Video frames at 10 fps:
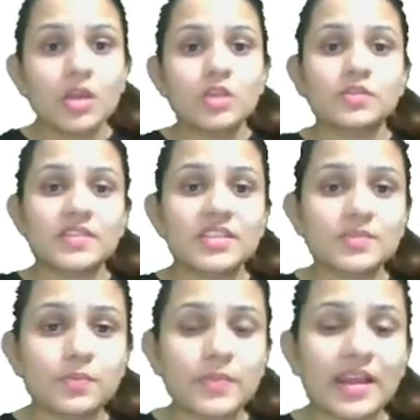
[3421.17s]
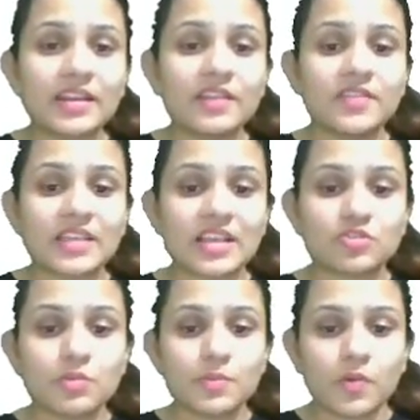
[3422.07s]
So this is negative, this has
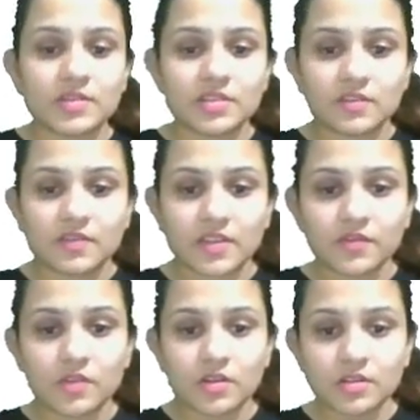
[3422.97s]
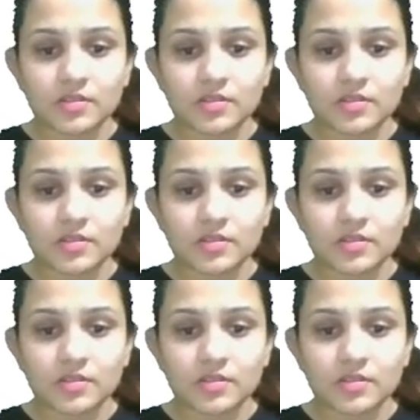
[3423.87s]
to be positive. Therefore,